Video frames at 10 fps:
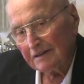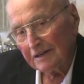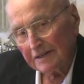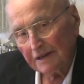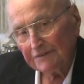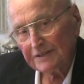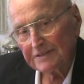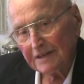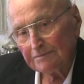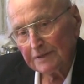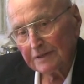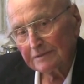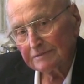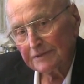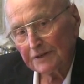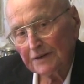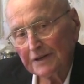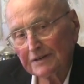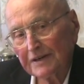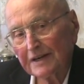enough in something, you're going
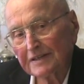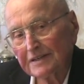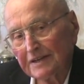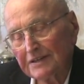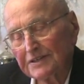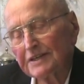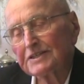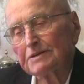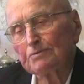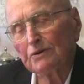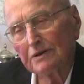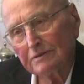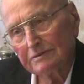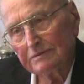to attract attention and support.